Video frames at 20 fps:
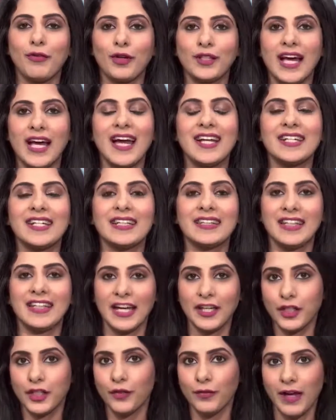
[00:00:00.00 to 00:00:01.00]
for that, and
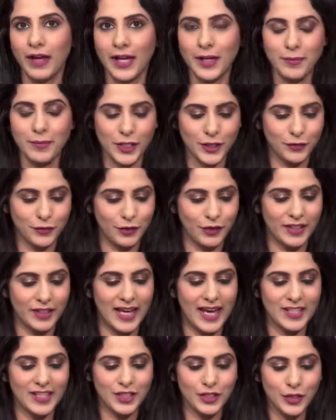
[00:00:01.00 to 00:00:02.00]
thank you very much for
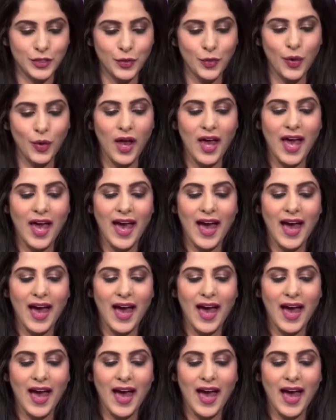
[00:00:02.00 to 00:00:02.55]
that too.